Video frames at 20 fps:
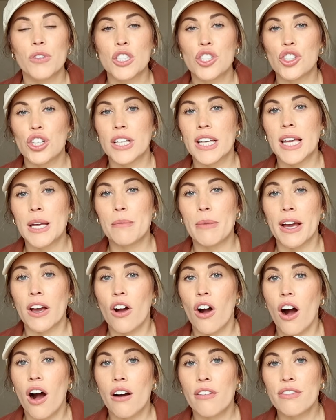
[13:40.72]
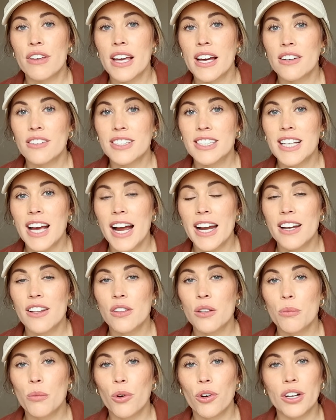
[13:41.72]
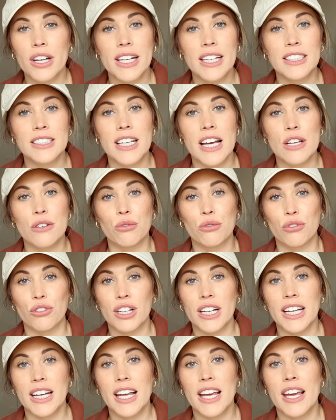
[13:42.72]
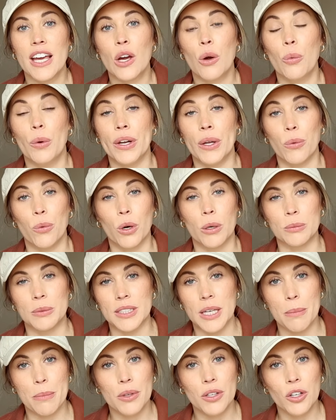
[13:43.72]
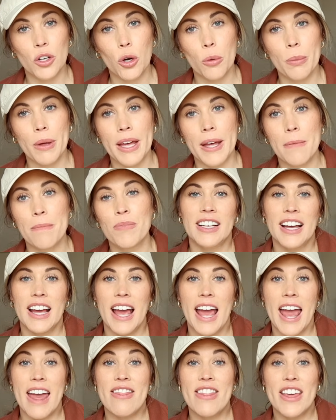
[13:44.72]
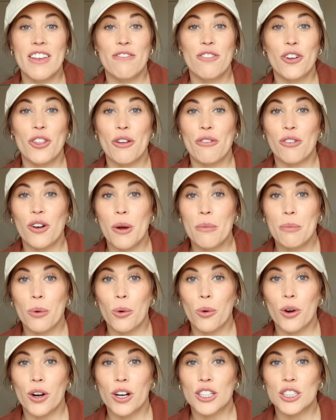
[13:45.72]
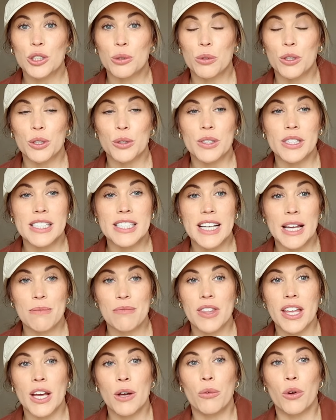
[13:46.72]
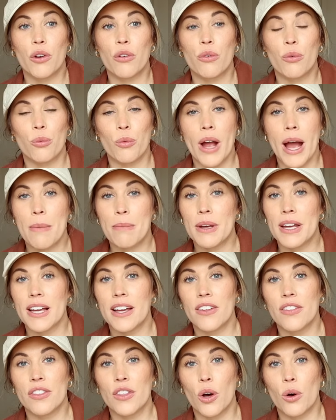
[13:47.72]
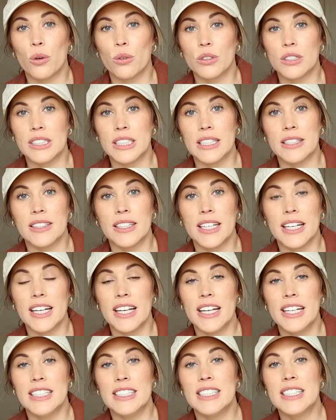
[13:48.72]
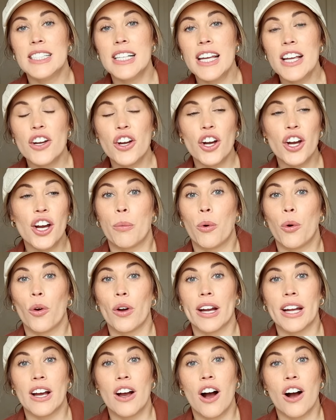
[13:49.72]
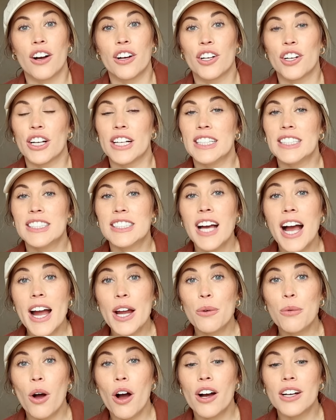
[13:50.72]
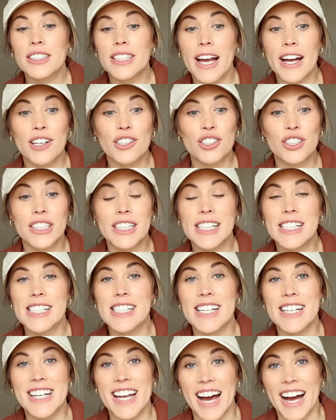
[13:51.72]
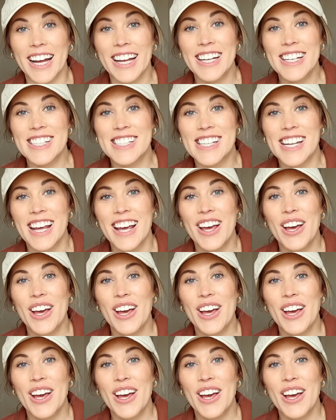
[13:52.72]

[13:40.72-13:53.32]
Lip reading: drinking my coffee outside in the mornings and reading when it warms up a little bit. And then for the front porch, we're doing the same thing. We're wrapping the whole ceiling in cedar, pouring concrete sidewalks actually tonight,